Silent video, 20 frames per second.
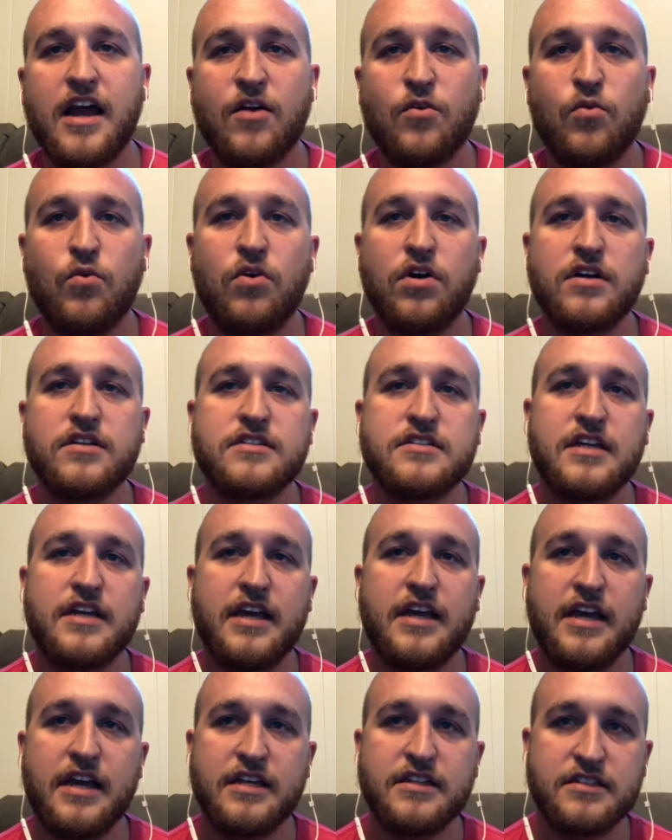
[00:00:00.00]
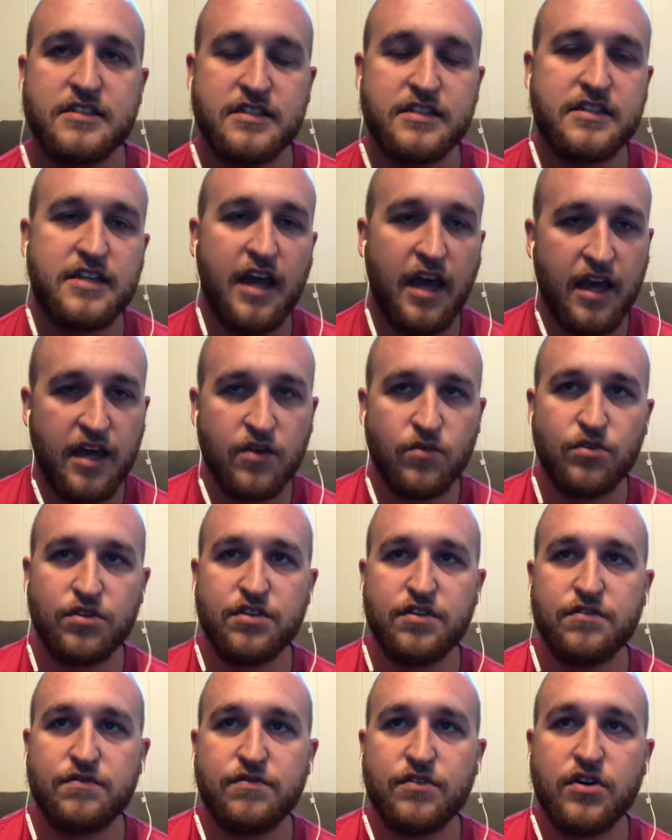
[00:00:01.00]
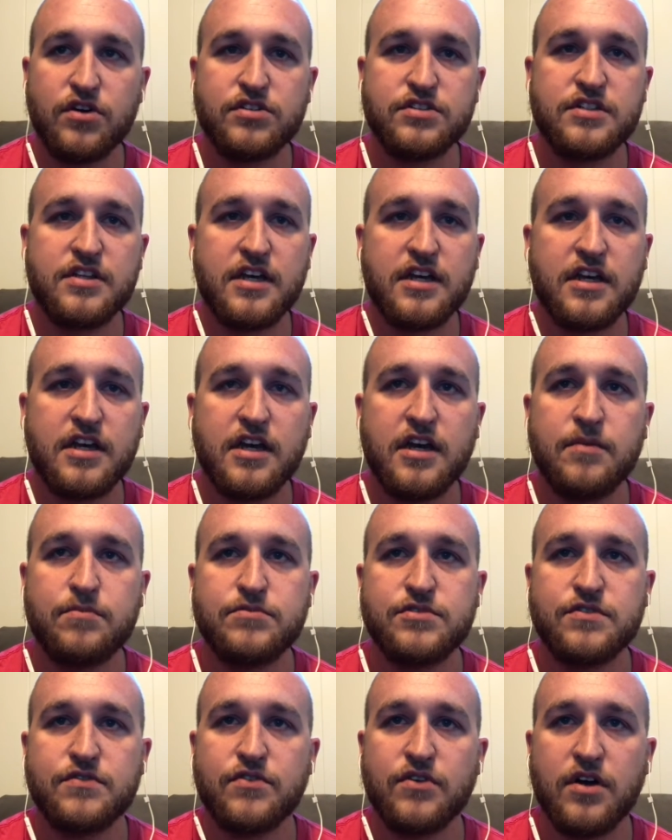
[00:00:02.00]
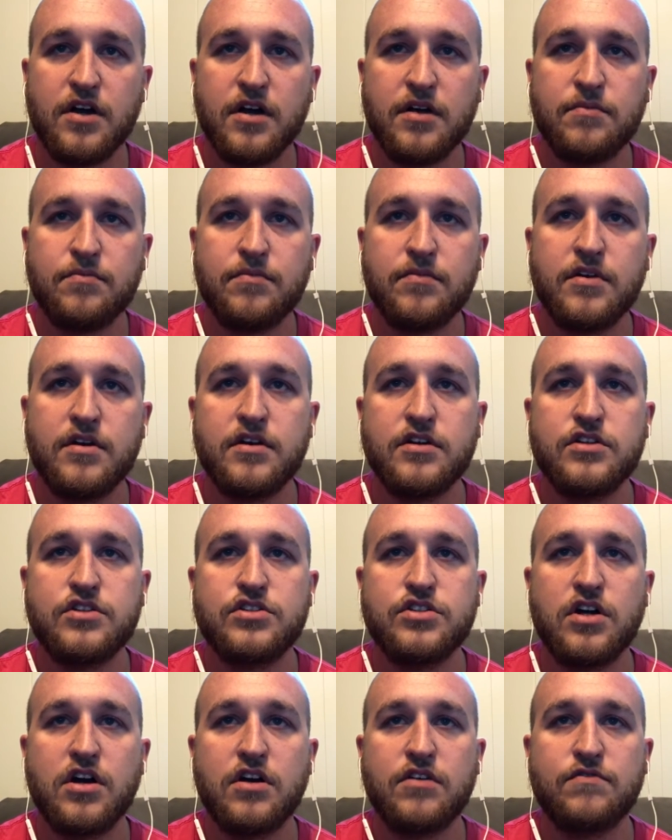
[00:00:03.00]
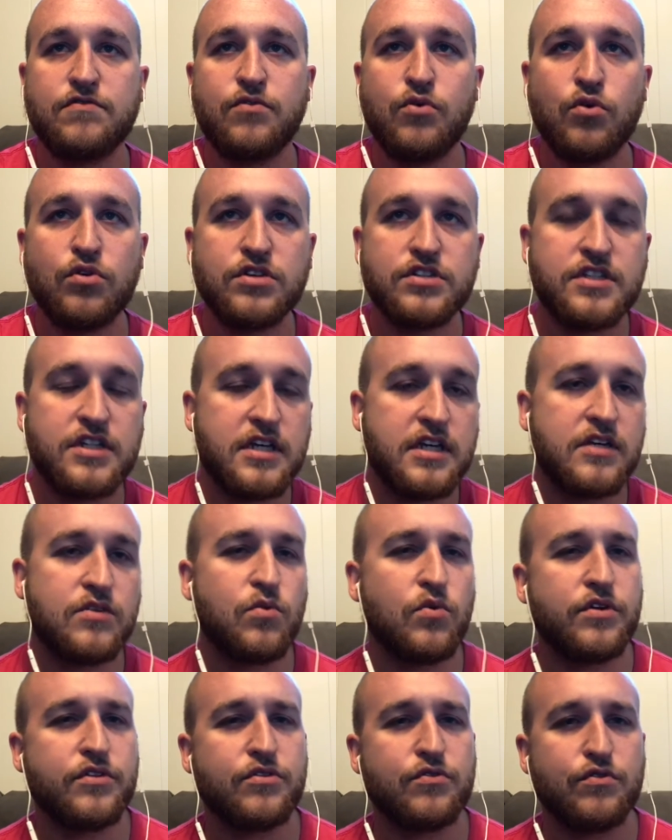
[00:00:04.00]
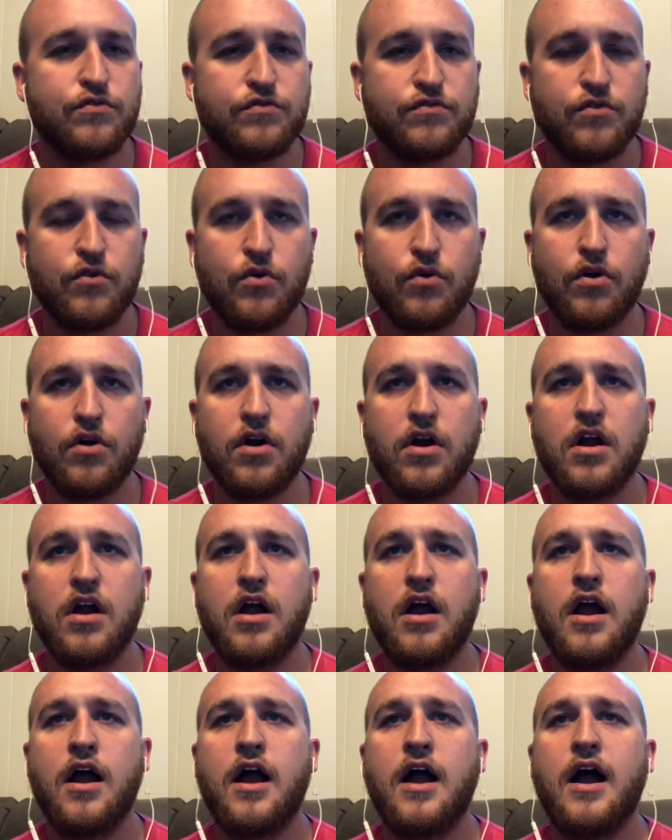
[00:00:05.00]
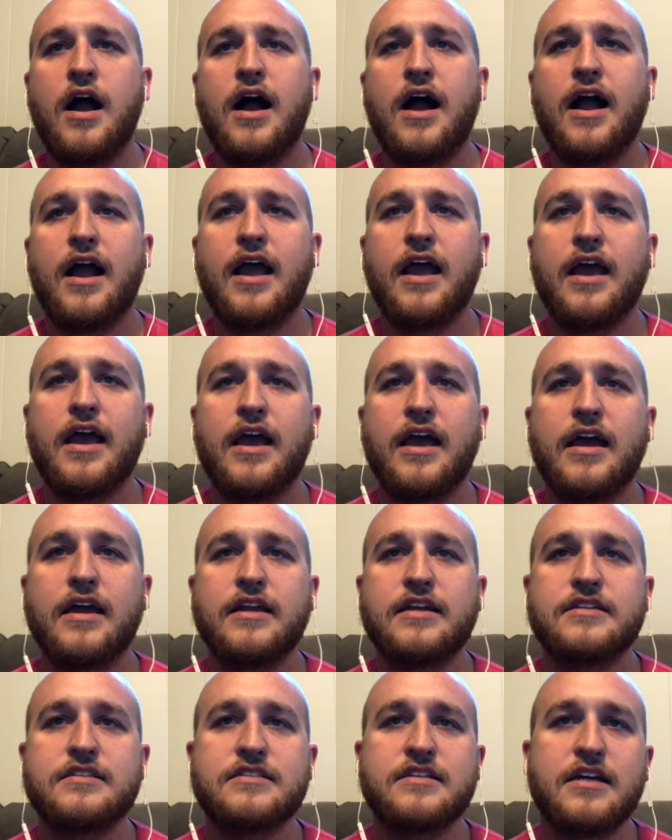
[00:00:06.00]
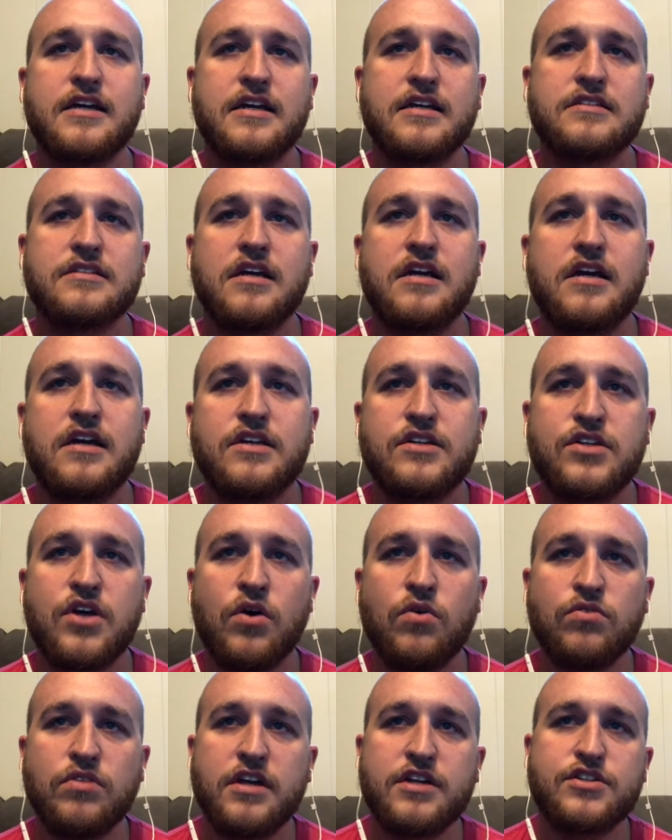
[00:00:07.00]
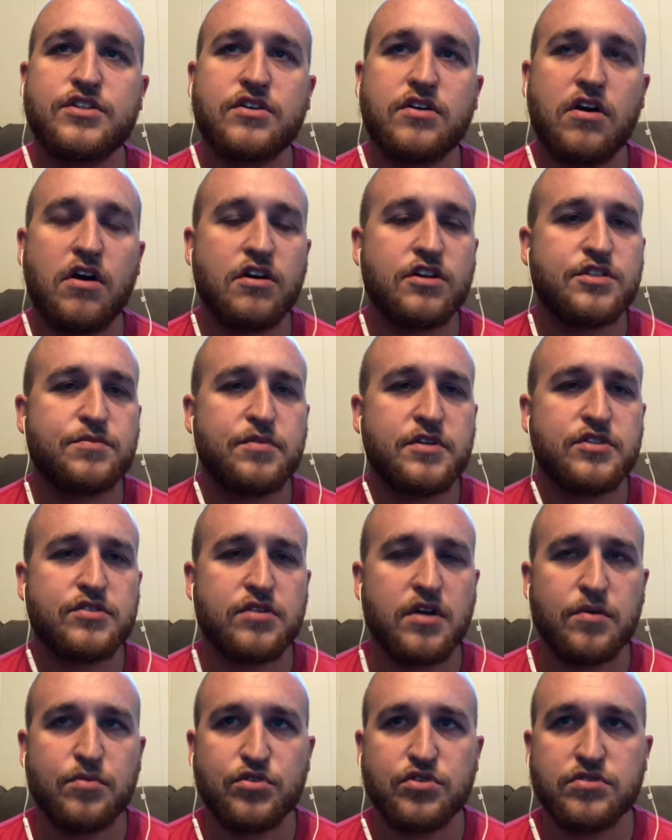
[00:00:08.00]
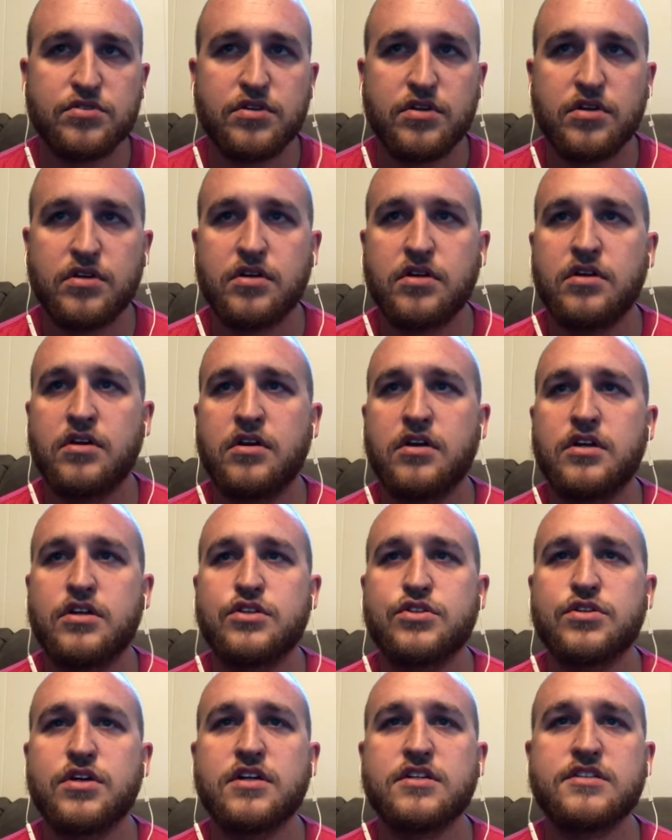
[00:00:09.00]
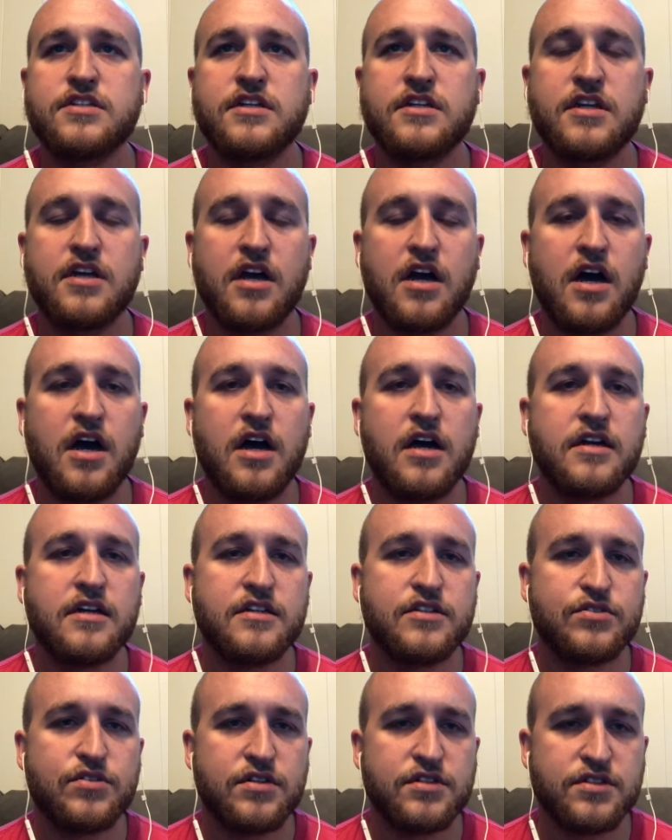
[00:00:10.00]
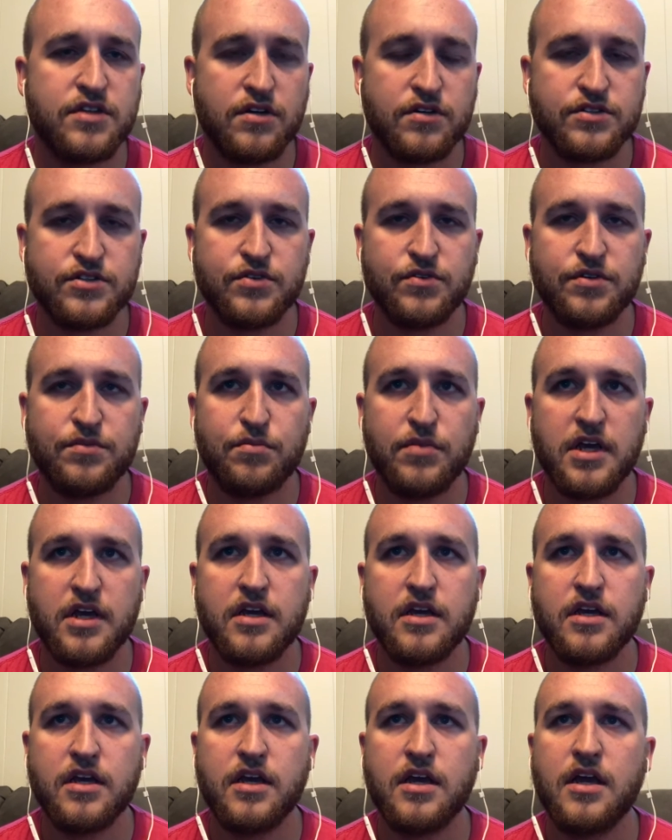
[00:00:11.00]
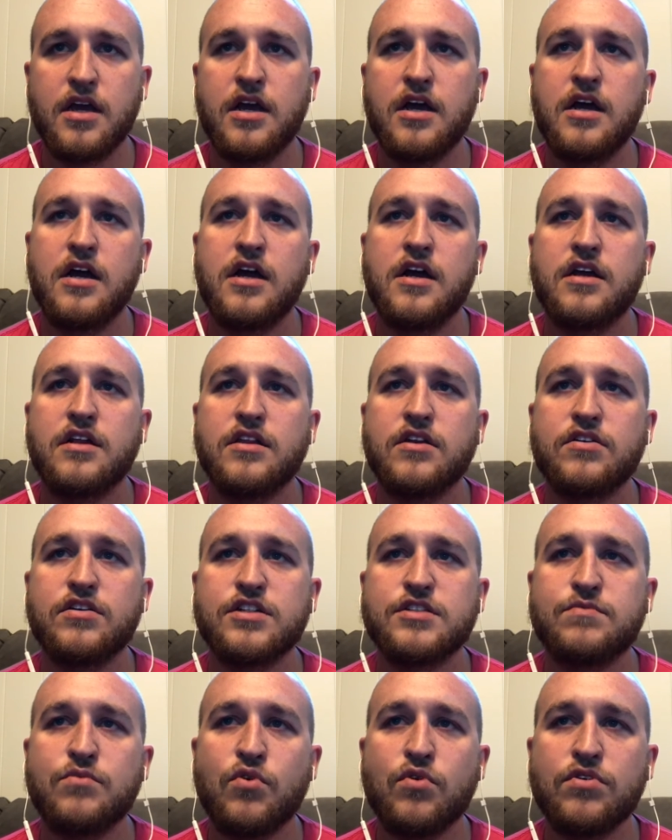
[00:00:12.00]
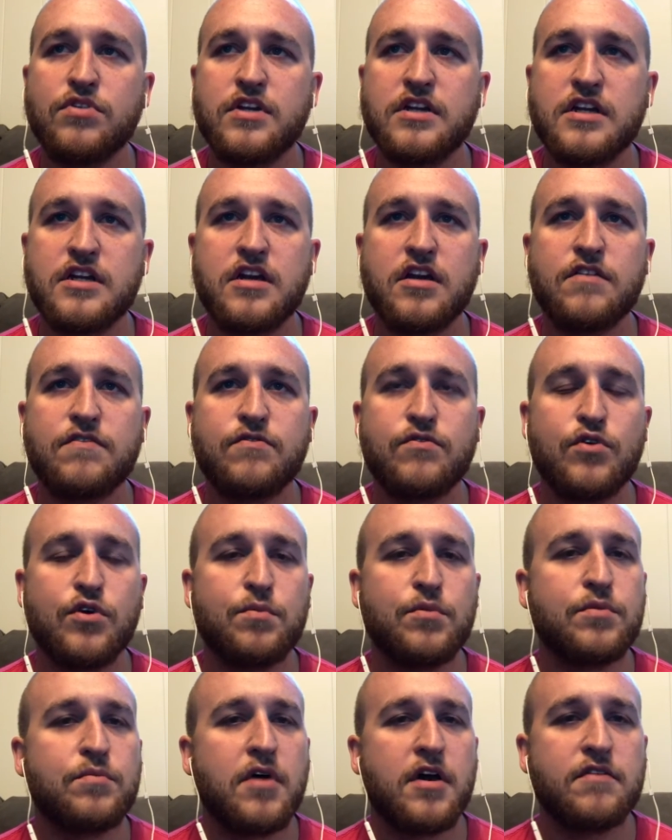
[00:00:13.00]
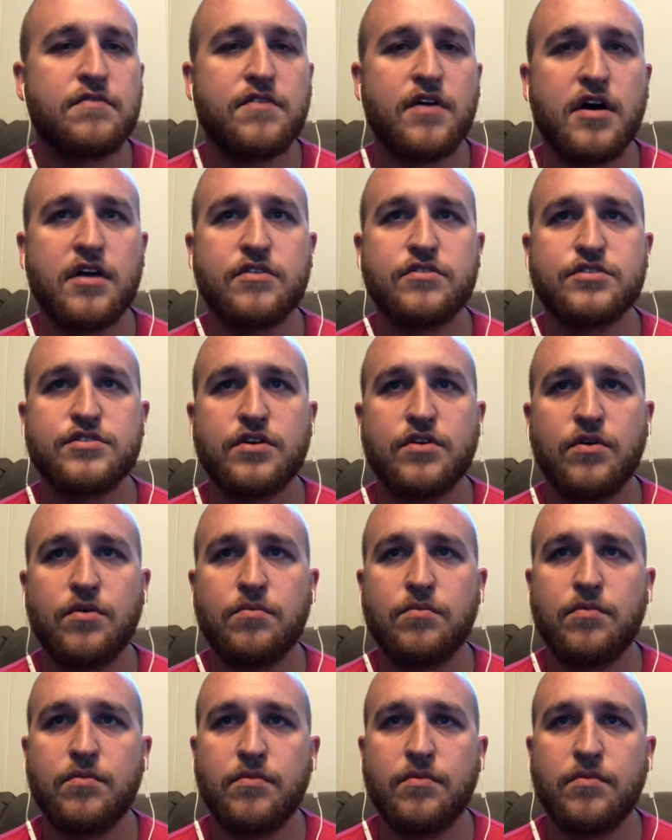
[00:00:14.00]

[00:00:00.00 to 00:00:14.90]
want to end today with a verse that comes from John 14, 1 through 4. And it says, don't let your hearts be troubled. Trust in God and trust also in me. There is more than enough room in my Father's home.